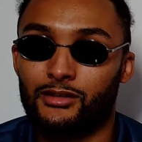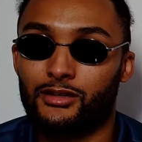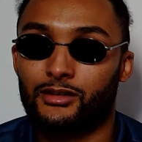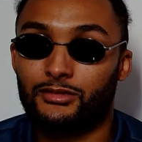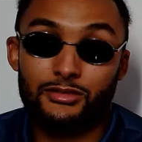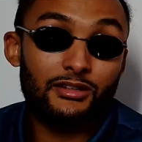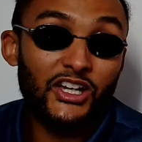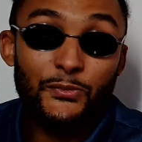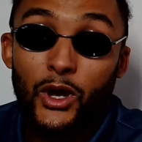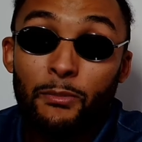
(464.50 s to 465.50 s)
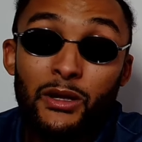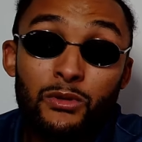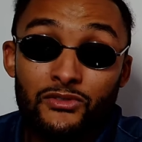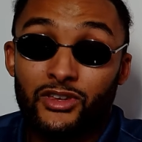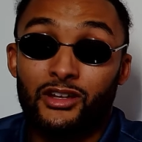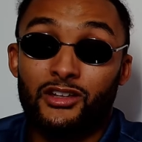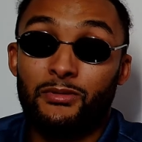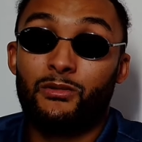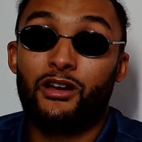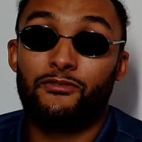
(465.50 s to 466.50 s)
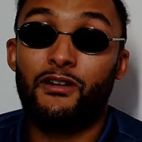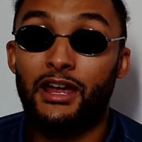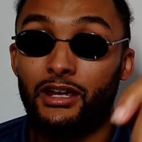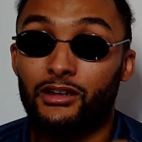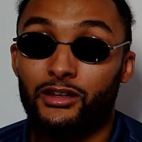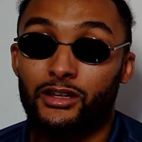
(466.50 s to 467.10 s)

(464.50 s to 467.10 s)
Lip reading: And Sugar Hill probably would have done, to be quite frank.